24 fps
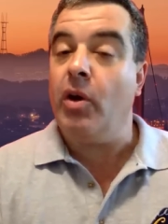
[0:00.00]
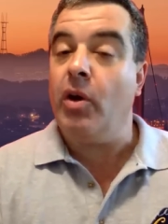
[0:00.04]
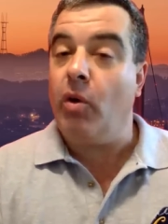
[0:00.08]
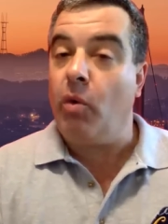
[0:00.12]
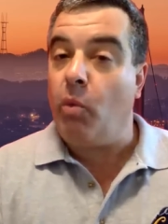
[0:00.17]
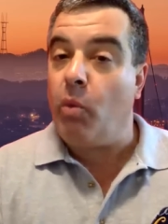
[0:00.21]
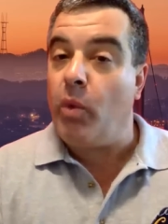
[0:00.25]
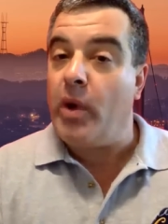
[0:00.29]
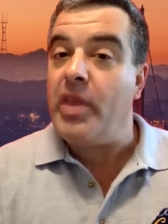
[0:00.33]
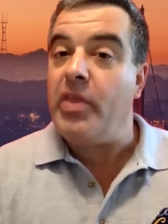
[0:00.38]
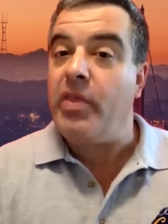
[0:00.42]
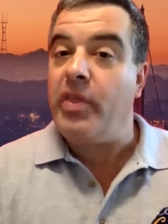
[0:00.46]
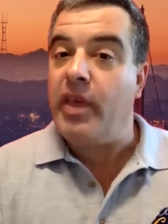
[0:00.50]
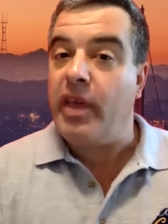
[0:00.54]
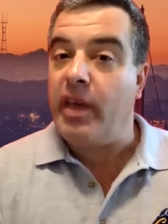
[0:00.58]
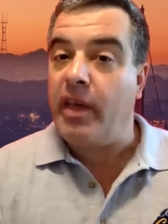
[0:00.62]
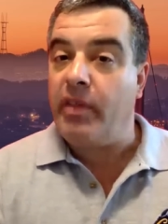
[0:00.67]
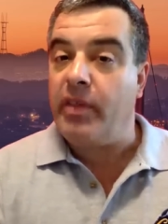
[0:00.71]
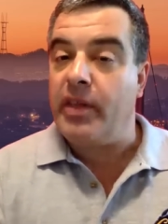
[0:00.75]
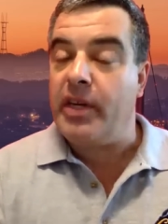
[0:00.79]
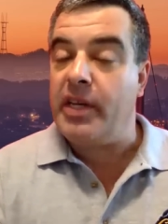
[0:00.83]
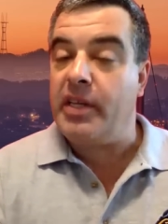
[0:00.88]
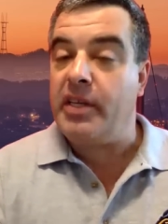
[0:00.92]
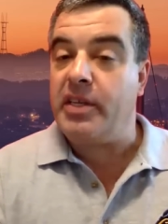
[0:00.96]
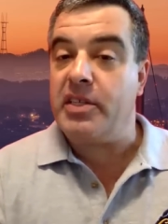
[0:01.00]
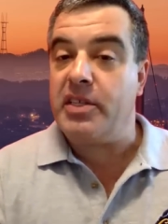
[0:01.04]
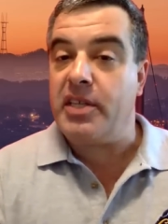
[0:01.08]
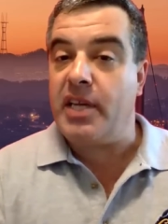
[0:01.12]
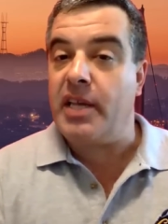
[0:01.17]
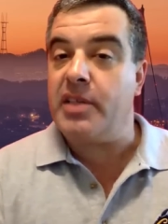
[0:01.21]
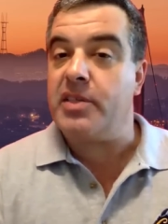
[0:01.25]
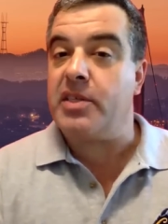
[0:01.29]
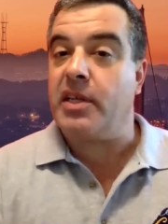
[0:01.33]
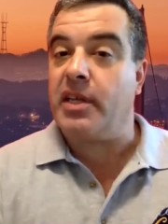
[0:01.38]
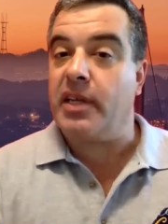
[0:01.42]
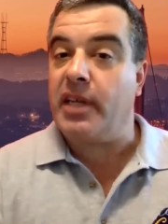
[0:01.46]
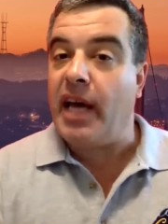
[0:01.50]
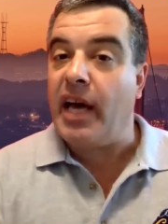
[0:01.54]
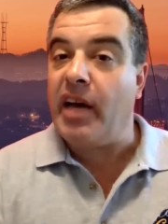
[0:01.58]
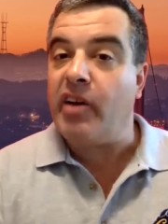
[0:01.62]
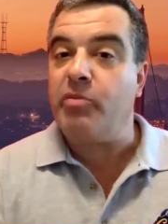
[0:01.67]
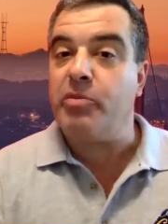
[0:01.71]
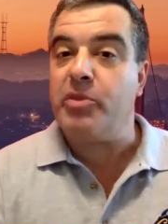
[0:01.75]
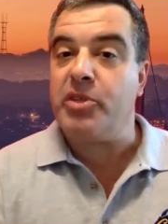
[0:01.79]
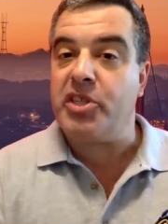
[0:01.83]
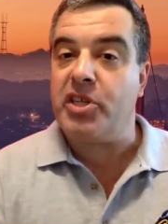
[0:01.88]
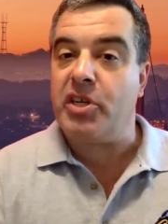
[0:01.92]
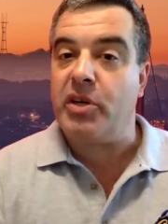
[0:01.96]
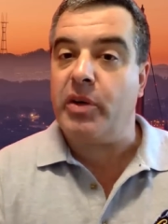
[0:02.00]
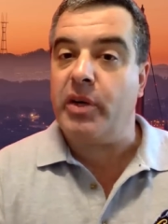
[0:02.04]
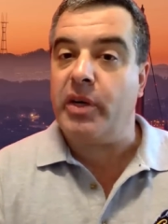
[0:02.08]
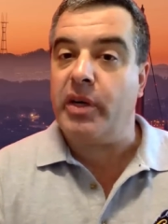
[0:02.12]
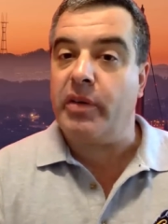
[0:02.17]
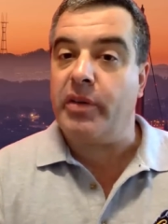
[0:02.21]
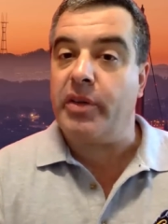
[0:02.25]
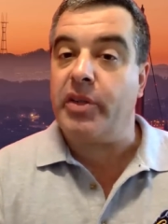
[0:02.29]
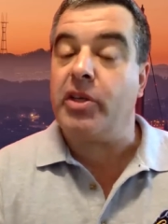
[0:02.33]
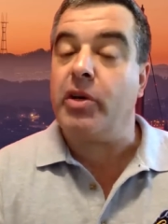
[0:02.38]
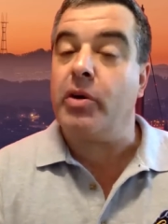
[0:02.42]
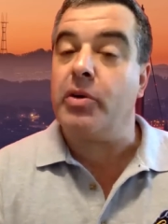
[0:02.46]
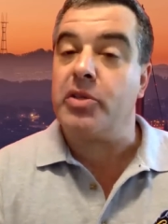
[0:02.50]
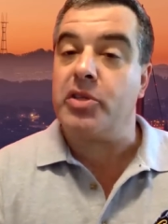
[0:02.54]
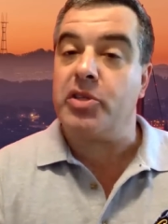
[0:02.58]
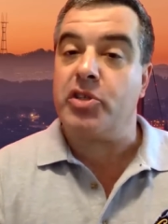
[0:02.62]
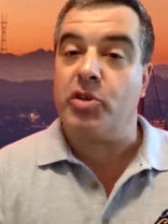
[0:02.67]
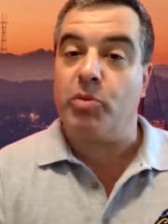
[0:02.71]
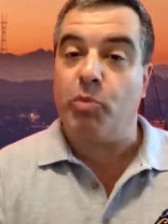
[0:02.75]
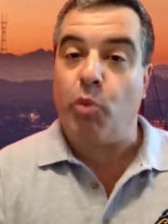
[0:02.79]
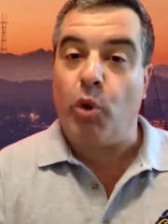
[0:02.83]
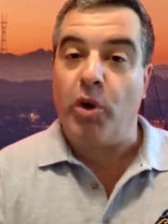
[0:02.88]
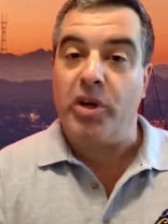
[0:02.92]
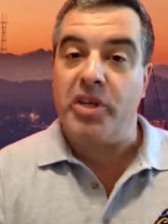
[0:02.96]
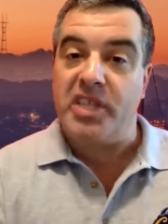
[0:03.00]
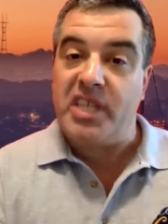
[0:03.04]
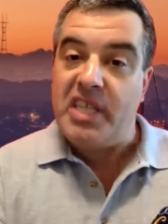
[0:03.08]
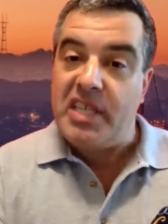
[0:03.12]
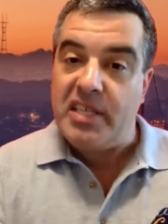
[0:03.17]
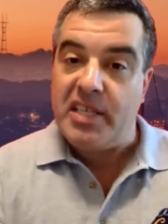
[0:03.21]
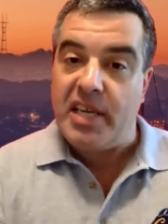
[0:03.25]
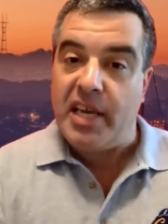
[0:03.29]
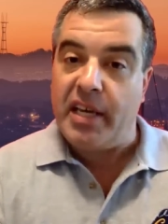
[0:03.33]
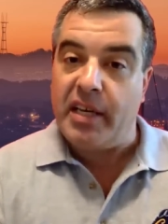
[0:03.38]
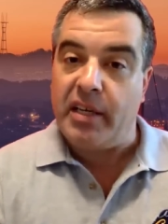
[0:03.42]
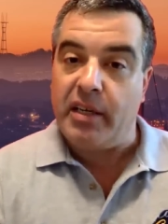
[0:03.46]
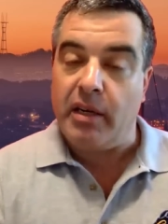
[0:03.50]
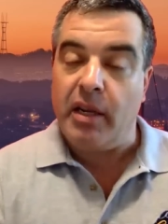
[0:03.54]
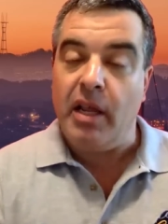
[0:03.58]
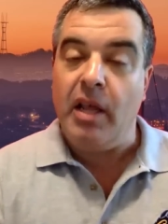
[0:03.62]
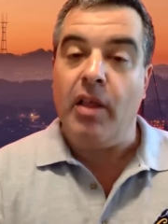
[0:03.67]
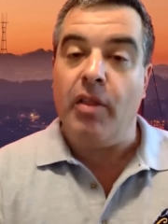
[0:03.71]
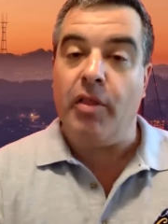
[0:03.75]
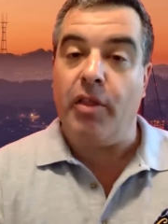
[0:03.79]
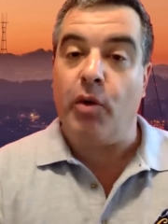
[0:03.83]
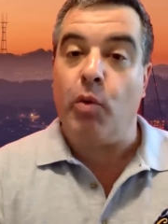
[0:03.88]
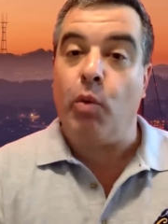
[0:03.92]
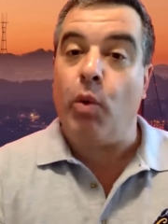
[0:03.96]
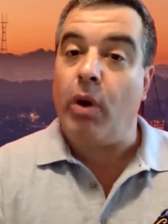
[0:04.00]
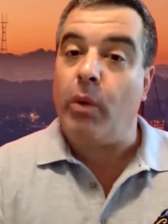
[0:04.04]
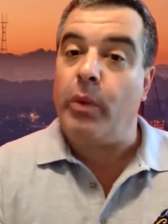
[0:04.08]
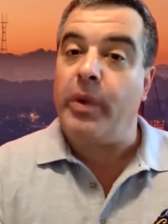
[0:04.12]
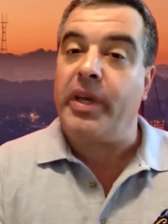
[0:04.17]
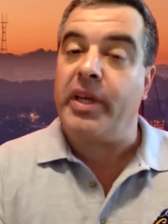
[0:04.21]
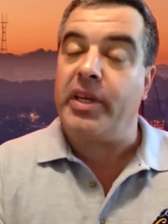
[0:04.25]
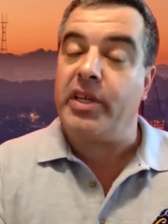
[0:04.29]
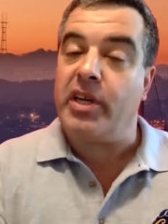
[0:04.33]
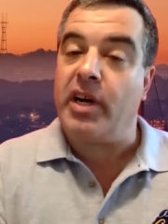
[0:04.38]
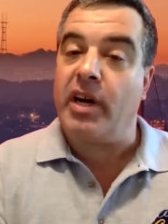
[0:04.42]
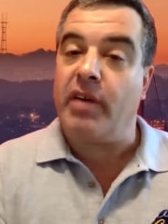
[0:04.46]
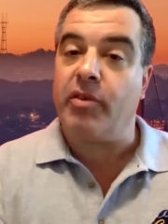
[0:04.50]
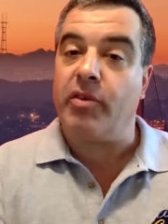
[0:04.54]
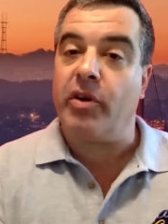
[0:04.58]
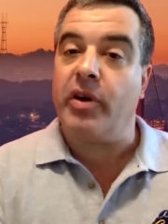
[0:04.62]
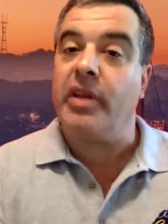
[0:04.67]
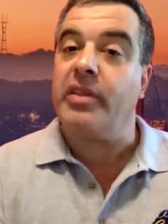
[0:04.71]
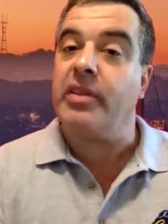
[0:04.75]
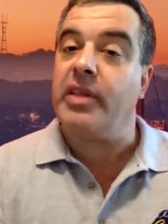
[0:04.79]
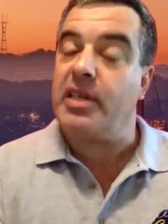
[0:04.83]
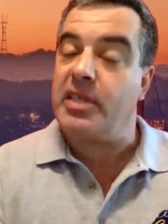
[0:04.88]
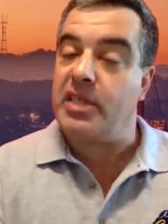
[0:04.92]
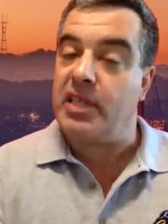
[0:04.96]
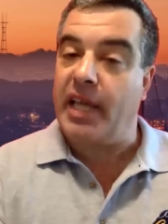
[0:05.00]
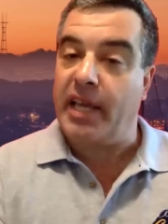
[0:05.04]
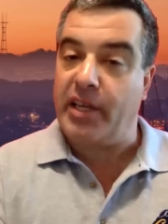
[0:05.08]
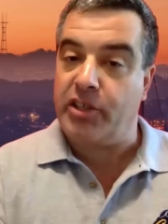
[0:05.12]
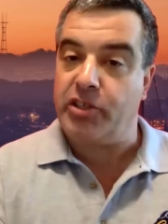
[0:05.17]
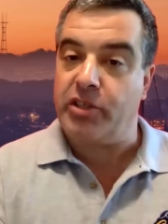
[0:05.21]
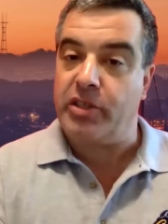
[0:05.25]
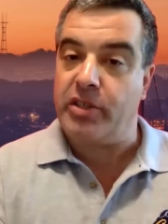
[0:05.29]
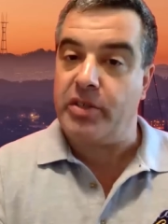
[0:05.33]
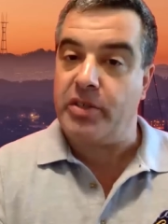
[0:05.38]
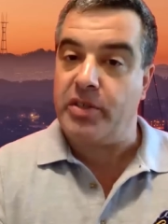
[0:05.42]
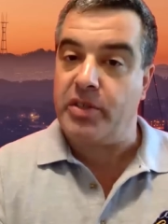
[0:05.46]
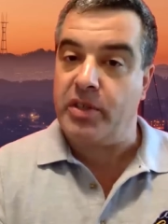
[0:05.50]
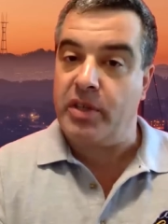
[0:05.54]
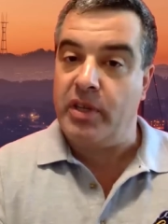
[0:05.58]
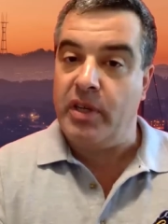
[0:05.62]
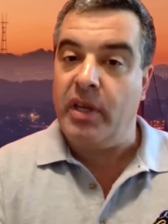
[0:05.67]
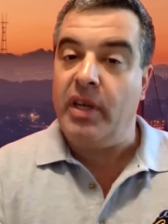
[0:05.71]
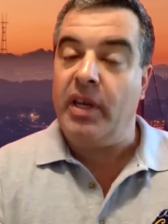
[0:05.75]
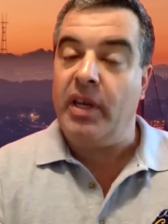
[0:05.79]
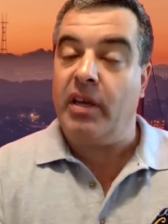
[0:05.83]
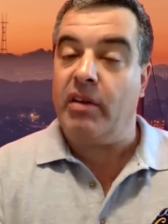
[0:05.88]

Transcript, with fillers: we think that it contains a lot of material that goes into more detail than what we can cover in these lectures.